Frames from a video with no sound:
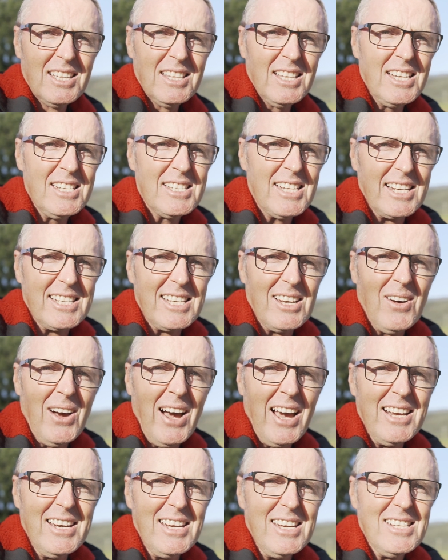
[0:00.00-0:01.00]
these
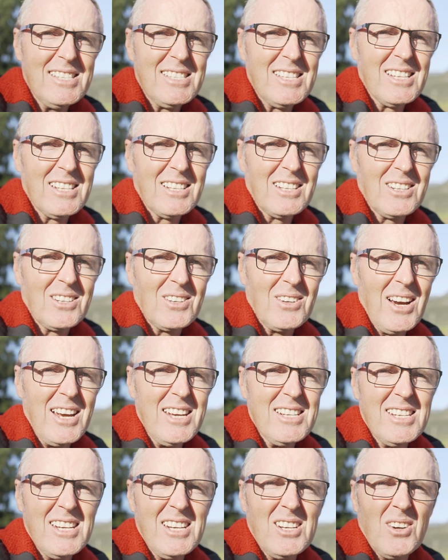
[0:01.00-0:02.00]
XL80s,
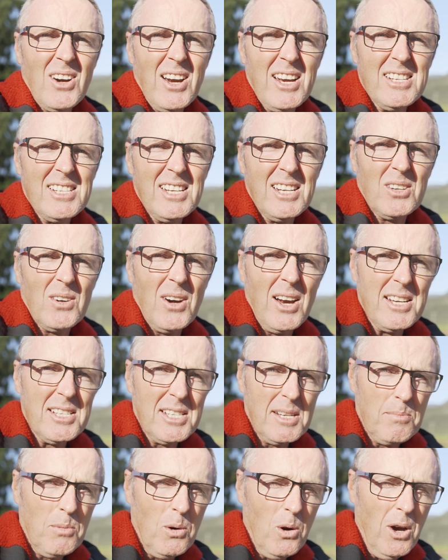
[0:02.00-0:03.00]
crazy, crazy,
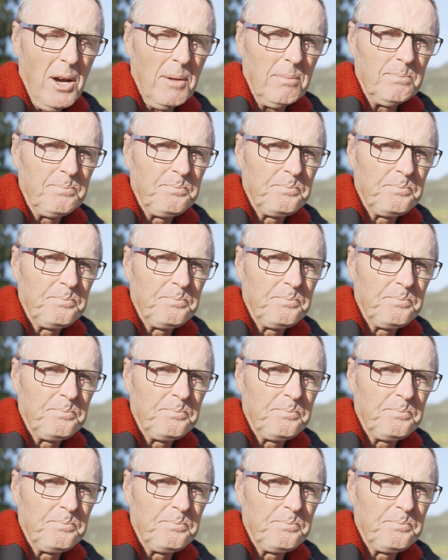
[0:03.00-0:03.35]
crazy bright.